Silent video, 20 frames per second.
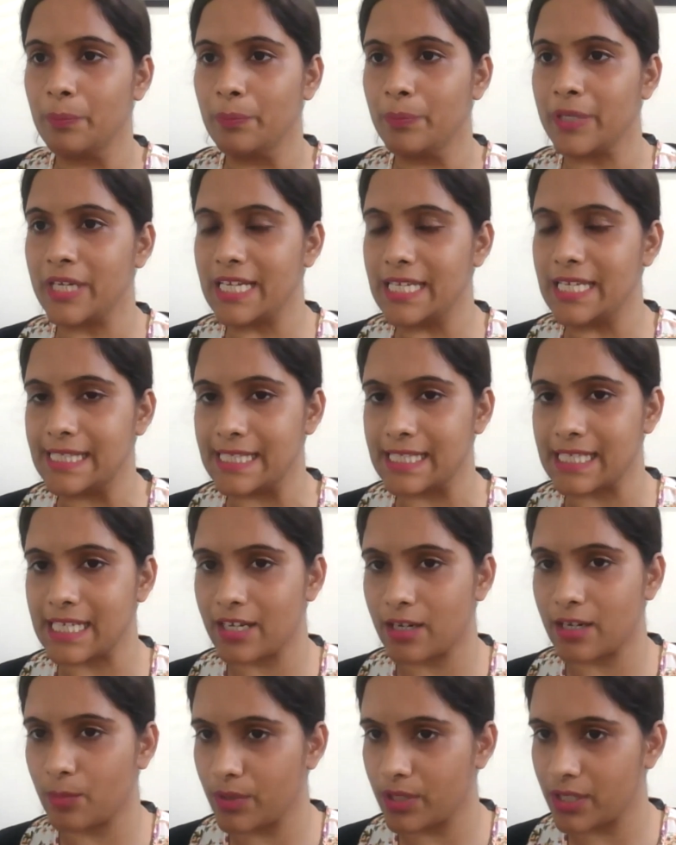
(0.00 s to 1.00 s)
Please
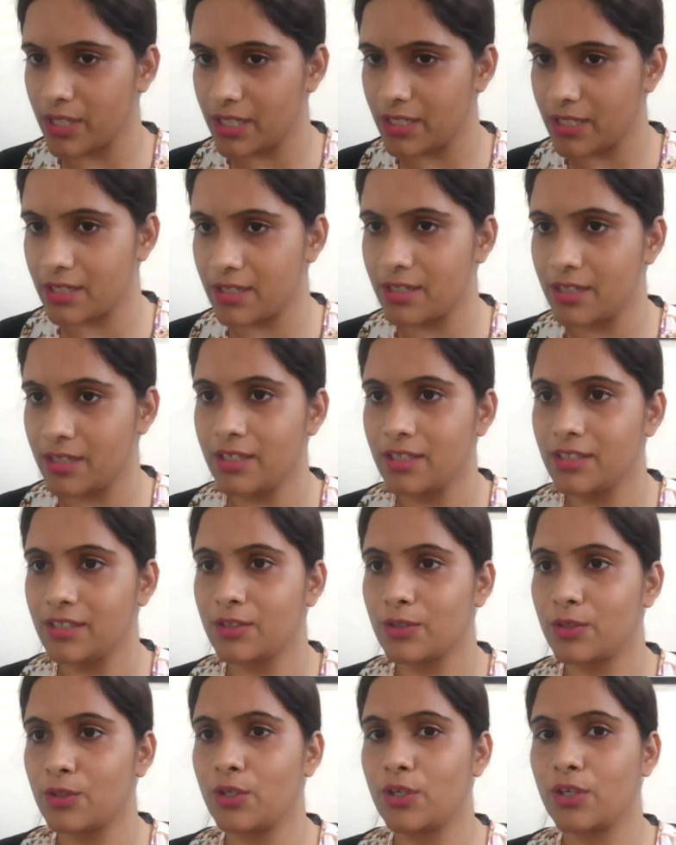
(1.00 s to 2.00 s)
take a minute
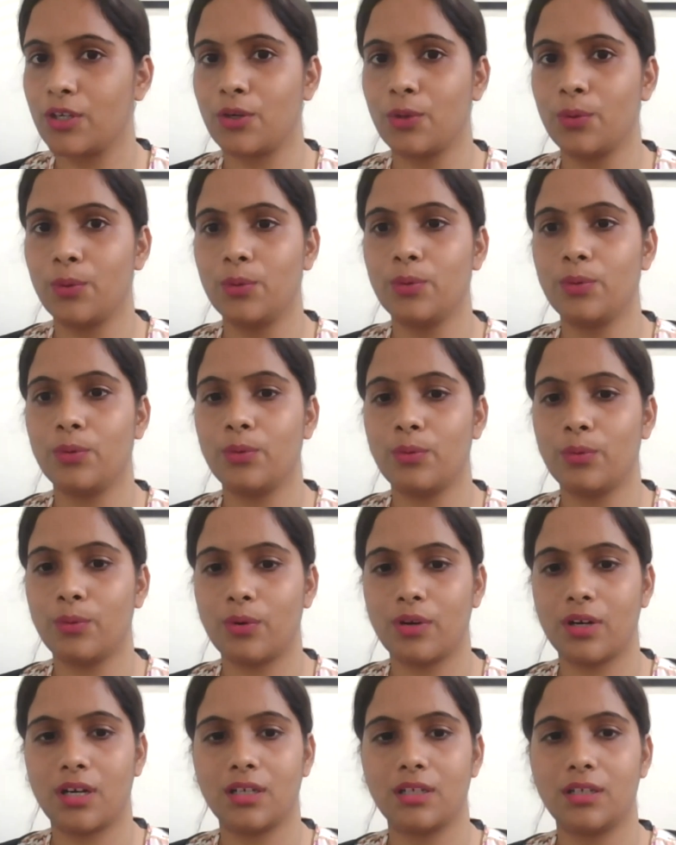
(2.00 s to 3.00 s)

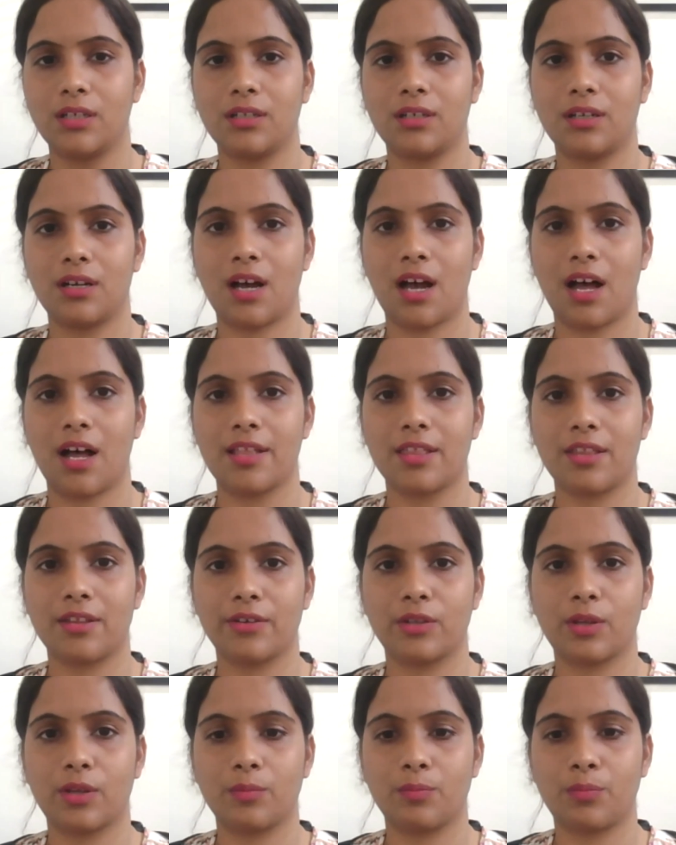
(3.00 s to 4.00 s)
to
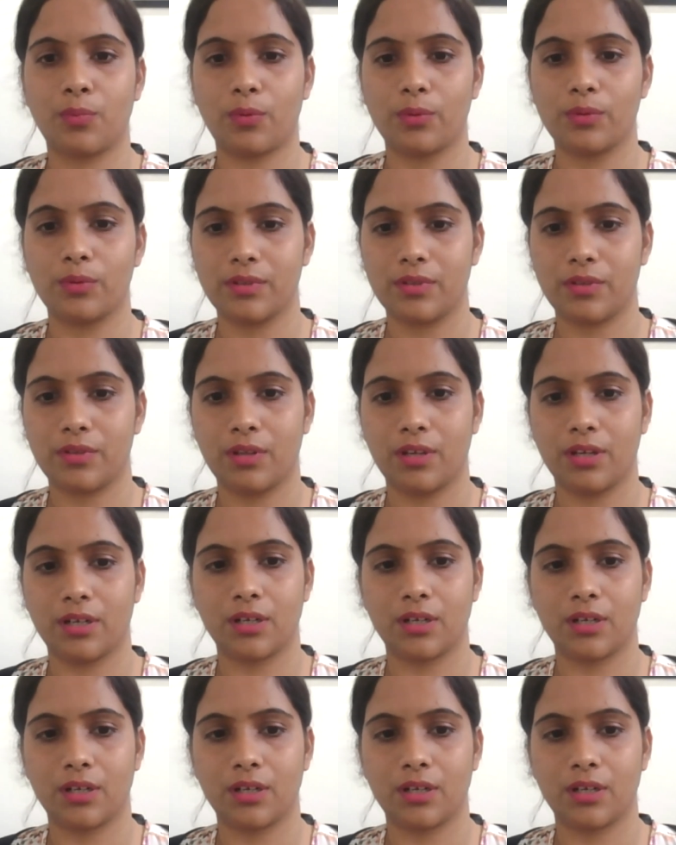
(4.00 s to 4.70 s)
answer the polls